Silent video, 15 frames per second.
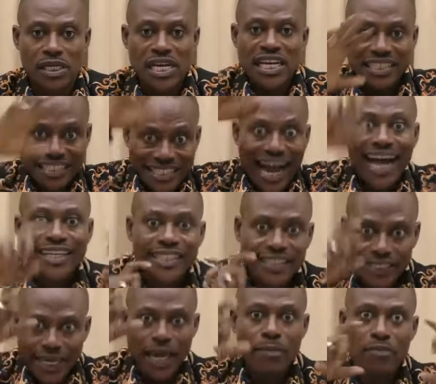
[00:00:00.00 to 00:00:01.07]
It's that
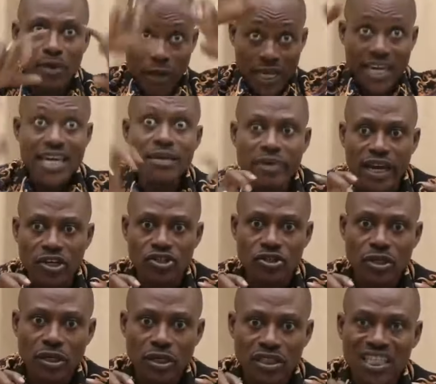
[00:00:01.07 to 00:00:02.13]
same image